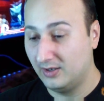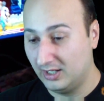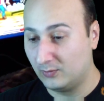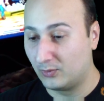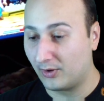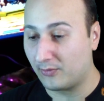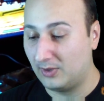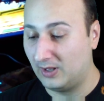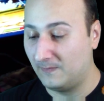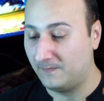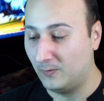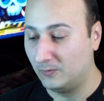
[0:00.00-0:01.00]
It works well
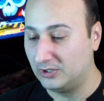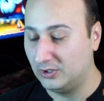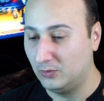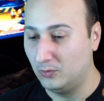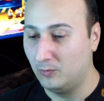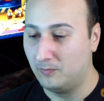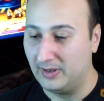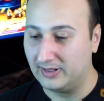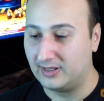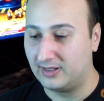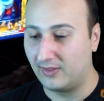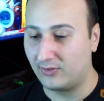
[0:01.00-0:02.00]
on the phone too, but
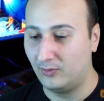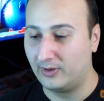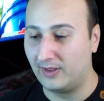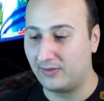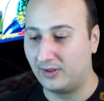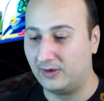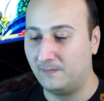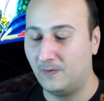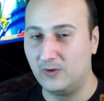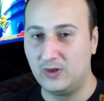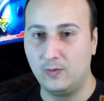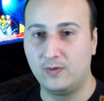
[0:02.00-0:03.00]
as long as it's on the
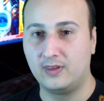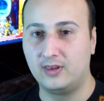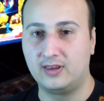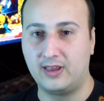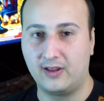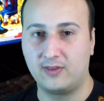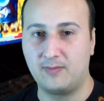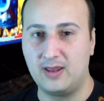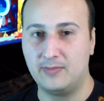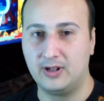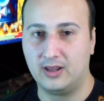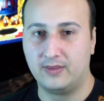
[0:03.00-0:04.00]
phone, you use it to text
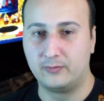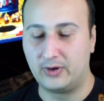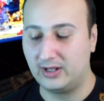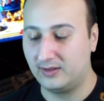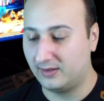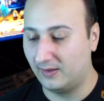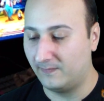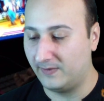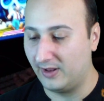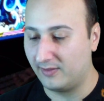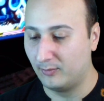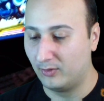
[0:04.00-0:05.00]
people and write on
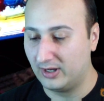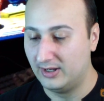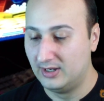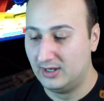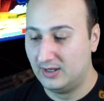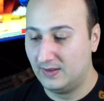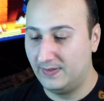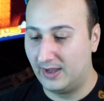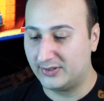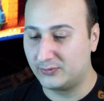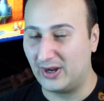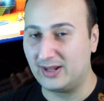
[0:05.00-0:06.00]
Facebook,
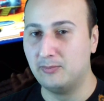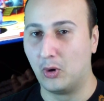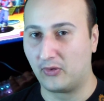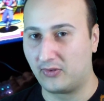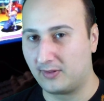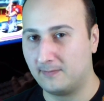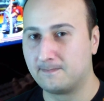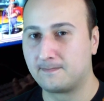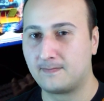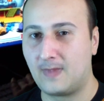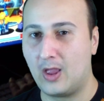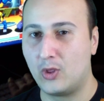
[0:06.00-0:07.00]
not write books
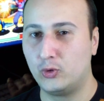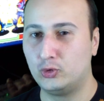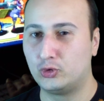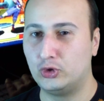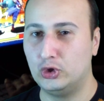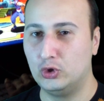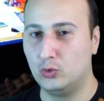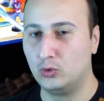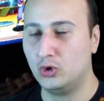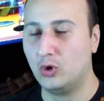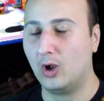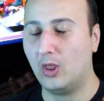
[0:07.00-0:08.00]
through
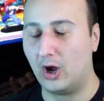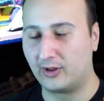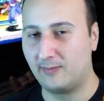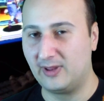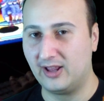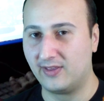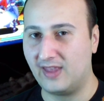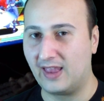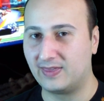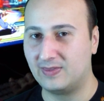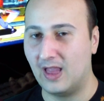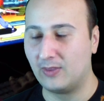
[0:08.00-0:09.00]
Google Docs, because
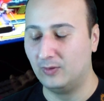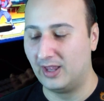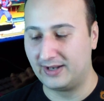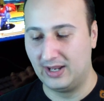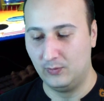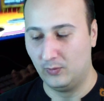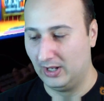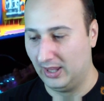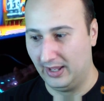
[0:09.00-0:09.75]
that will not end well.